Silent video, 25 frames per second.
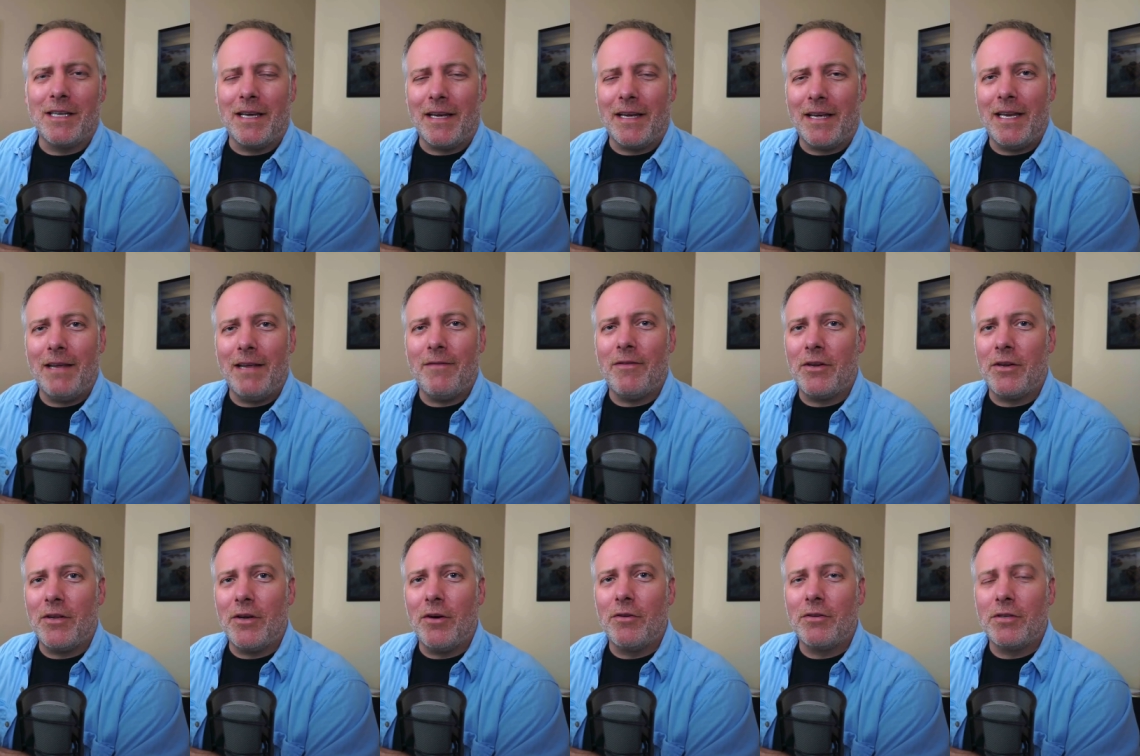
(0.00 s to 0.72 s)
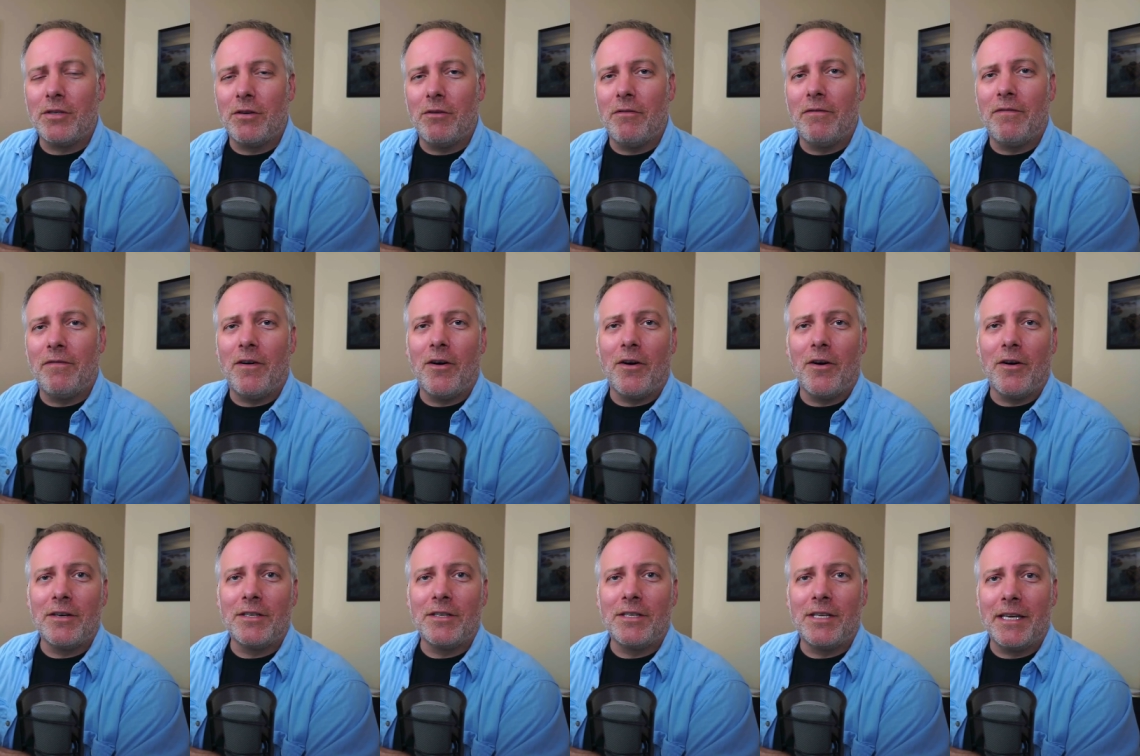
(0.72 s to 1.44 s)
I could even go so
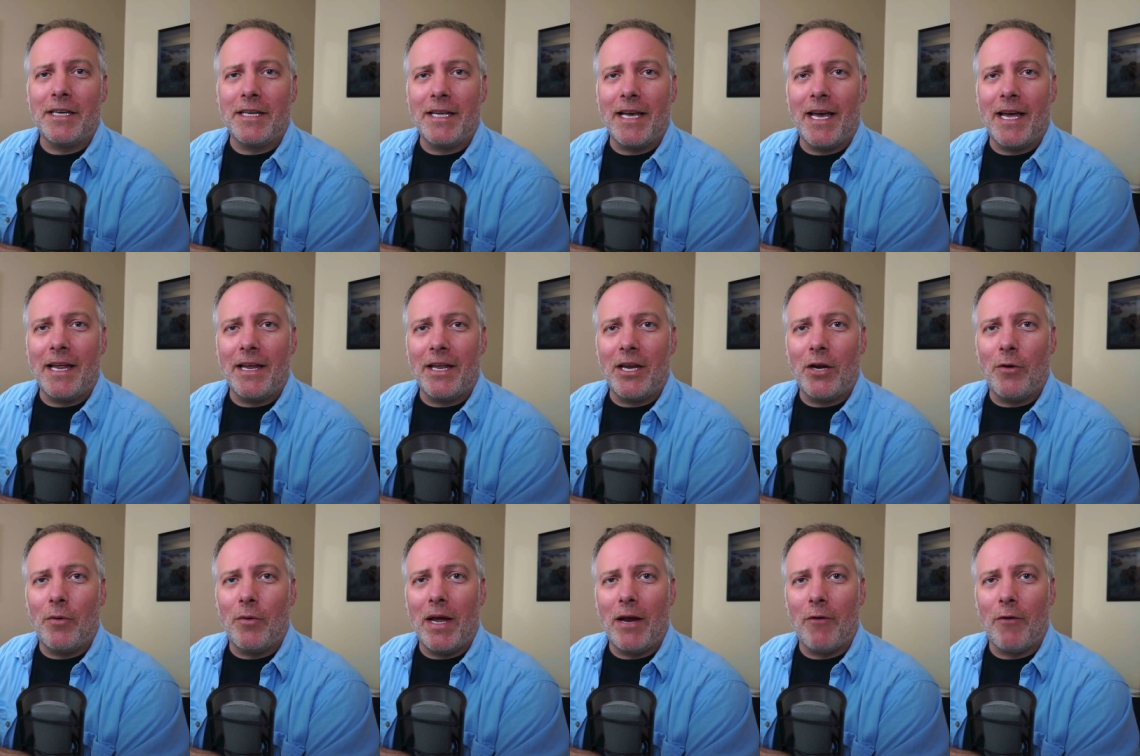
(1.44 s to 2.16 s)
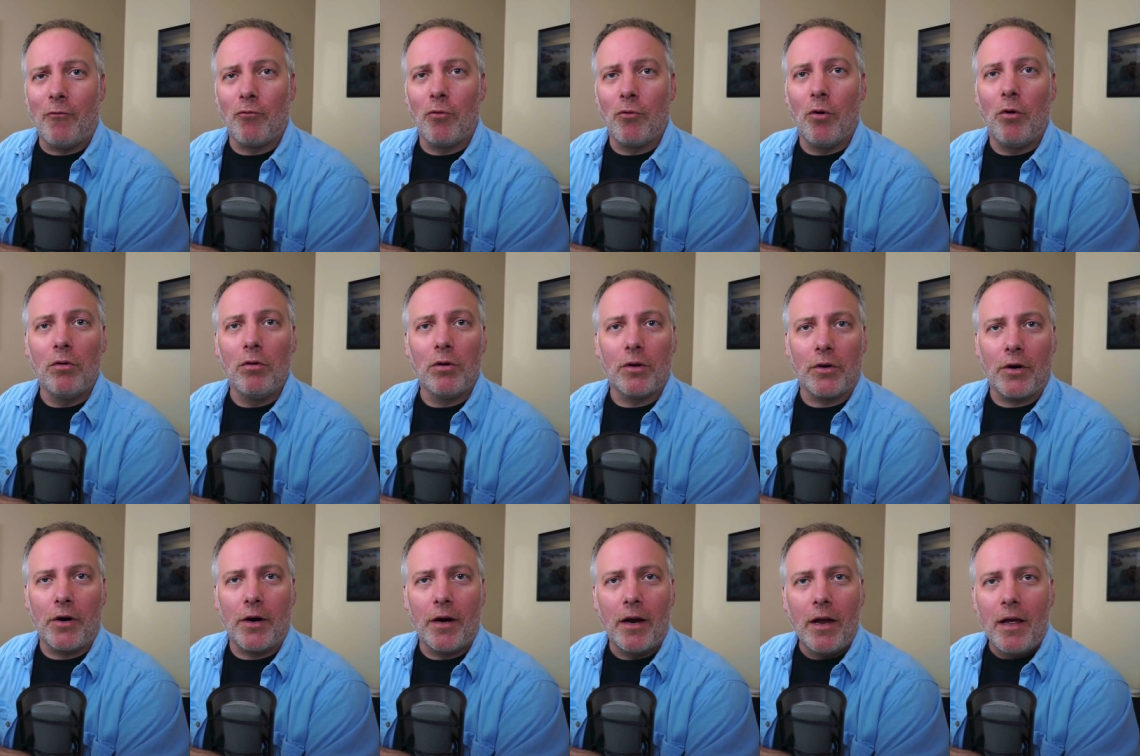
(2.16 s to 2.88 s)
far as to get, you know, a
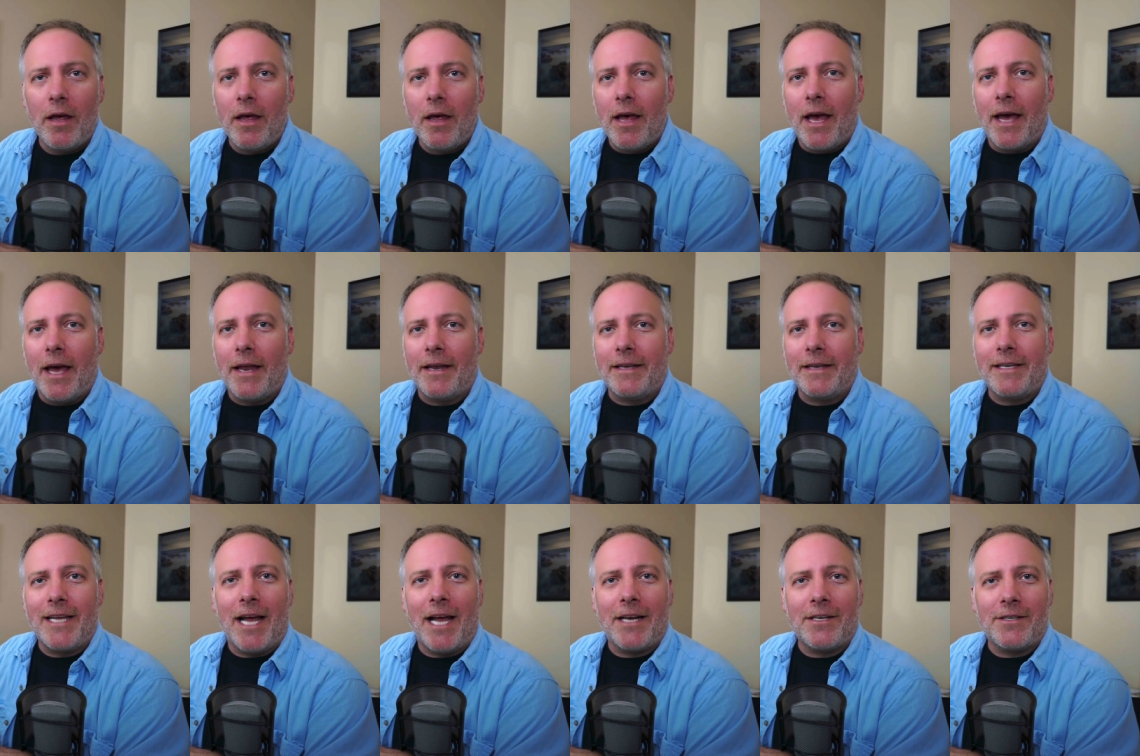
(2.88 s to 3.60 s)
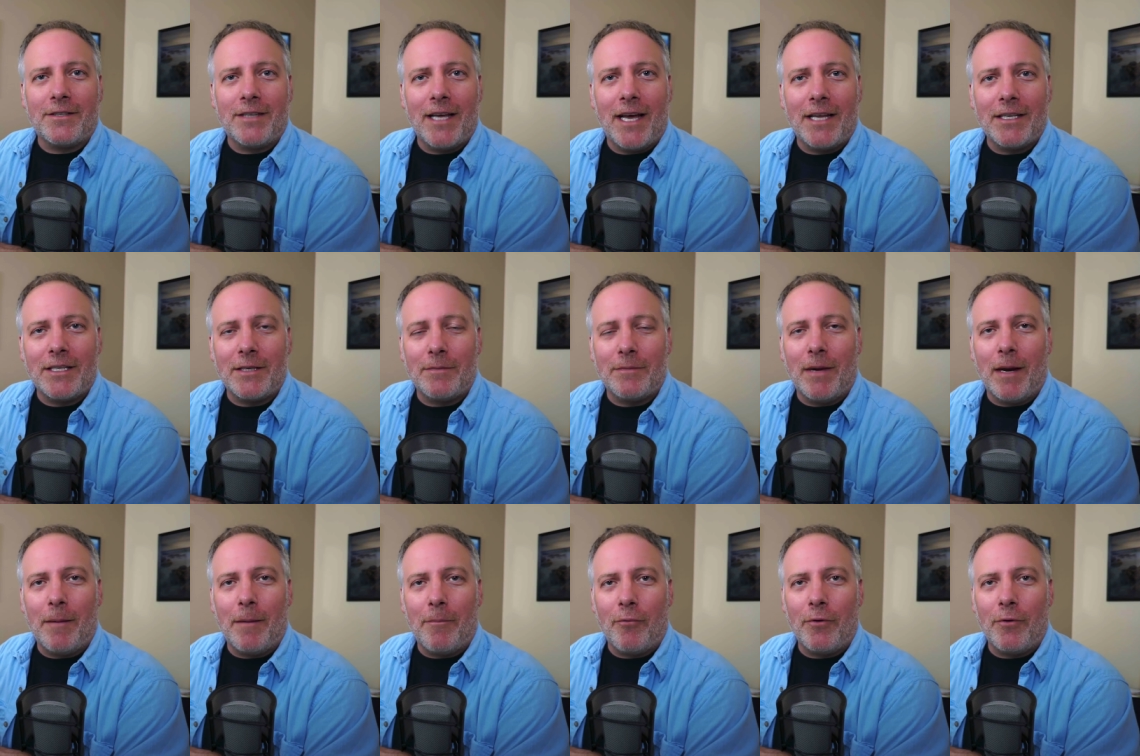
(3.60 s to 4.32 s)
roller and attach that to
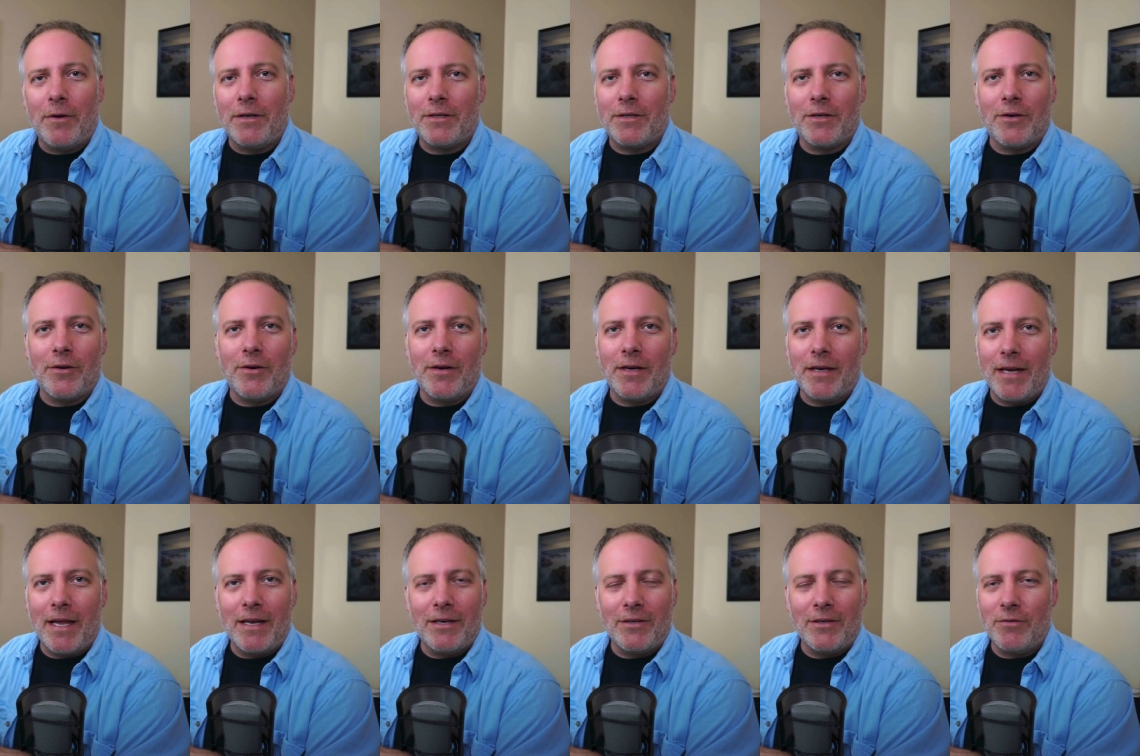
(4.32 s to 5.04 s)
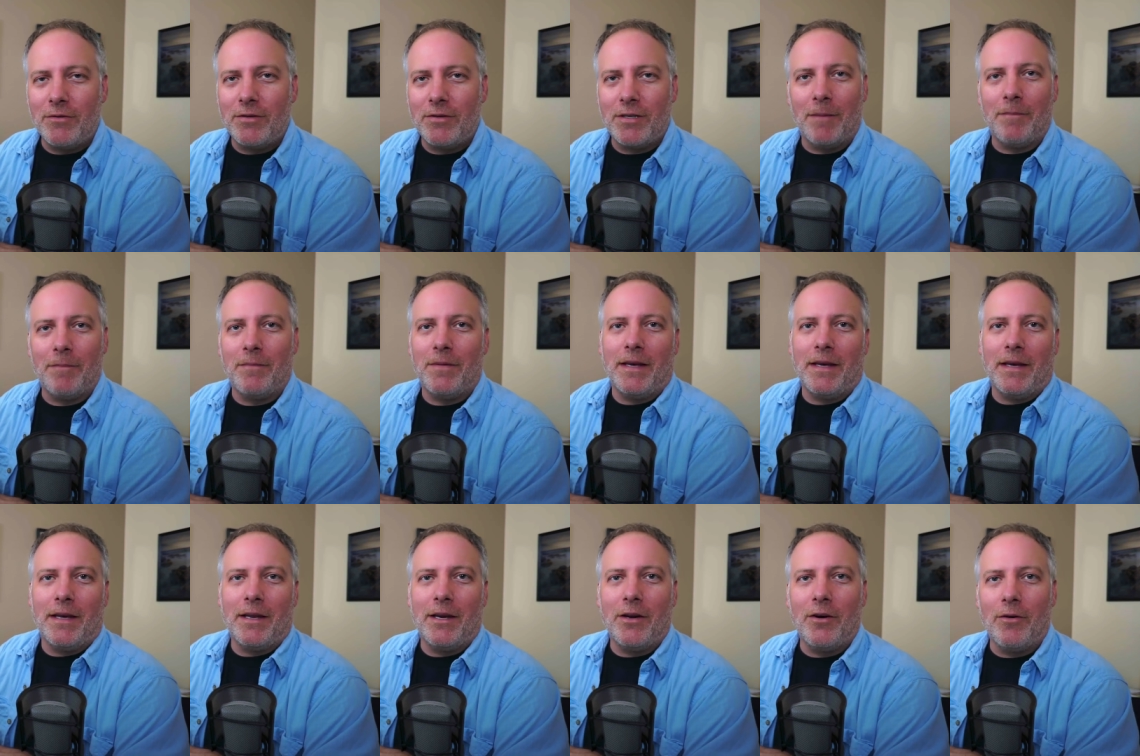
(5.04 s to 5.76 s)
my printer and do
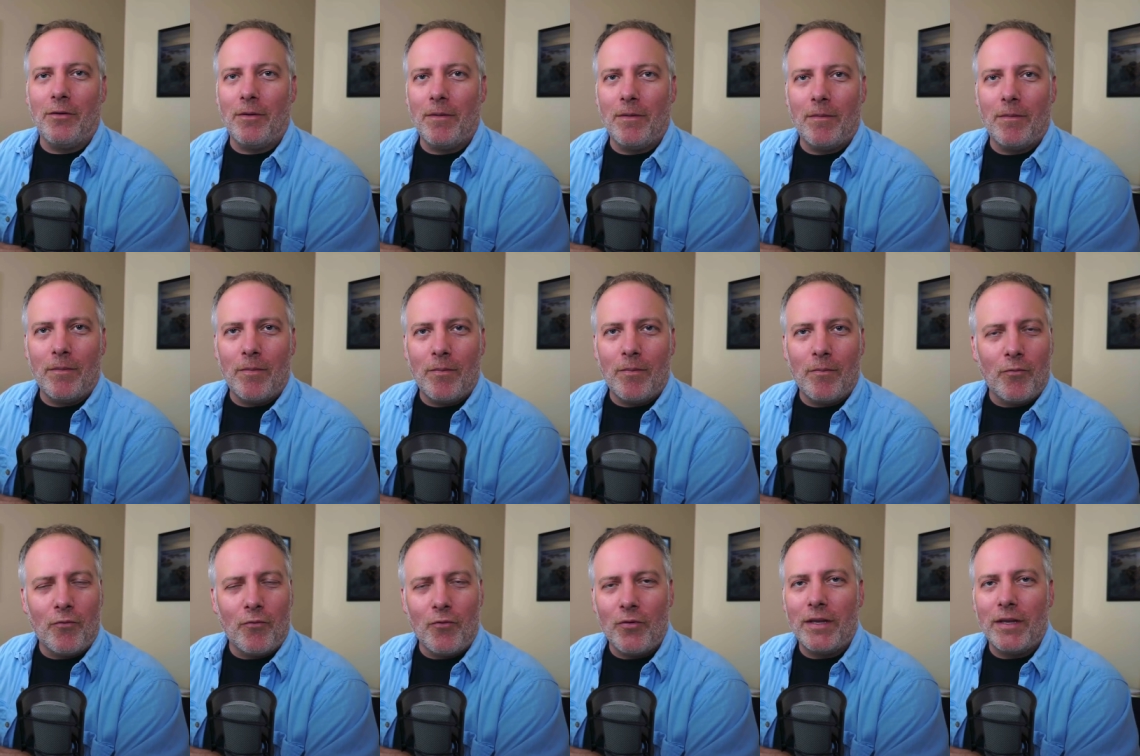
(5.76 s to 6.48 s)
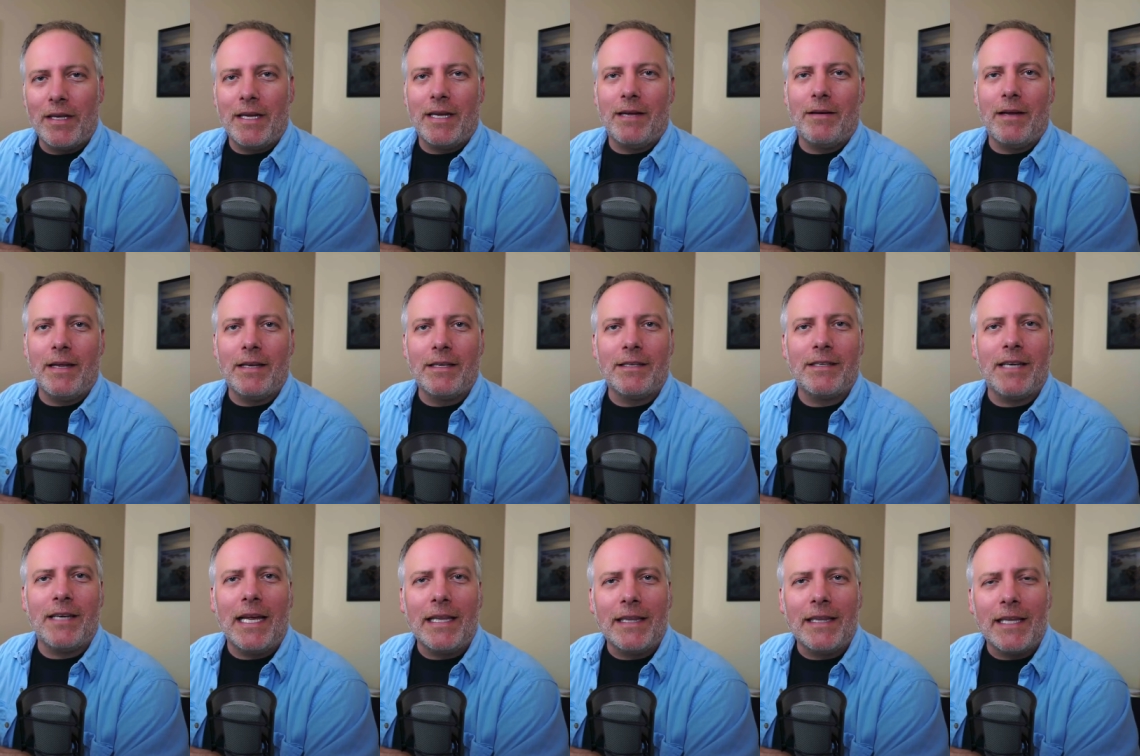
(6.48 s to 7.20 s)
something, you know, really
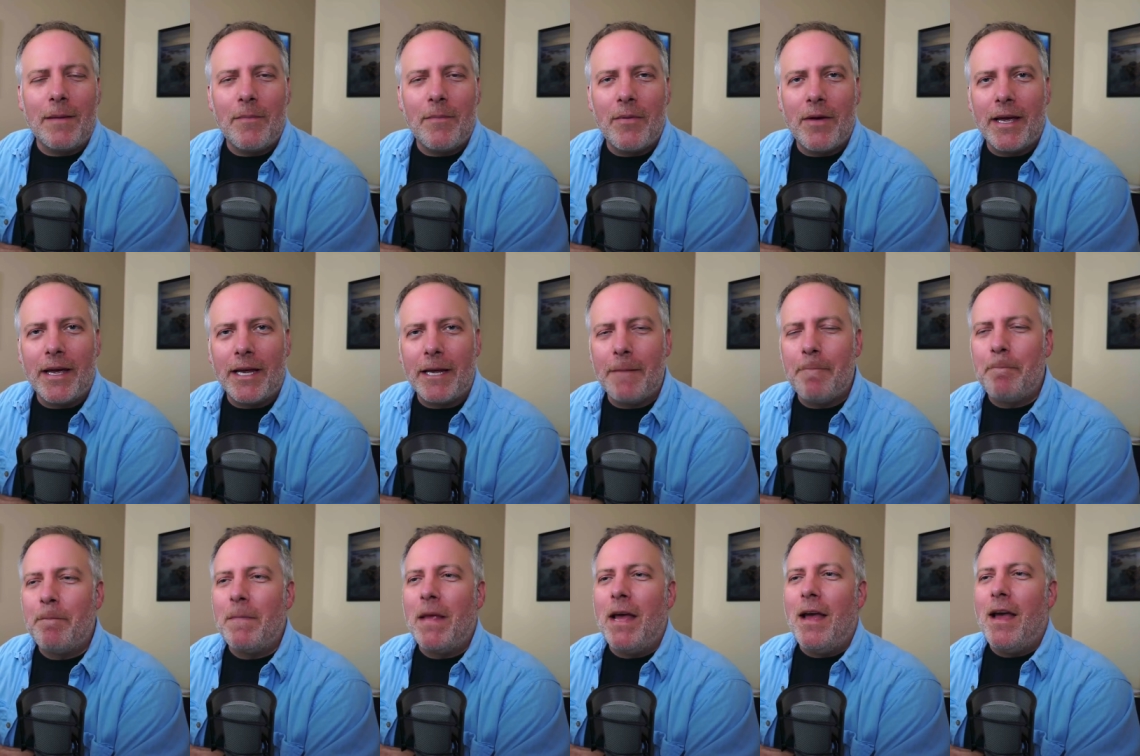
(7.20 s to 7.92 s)
insanely big.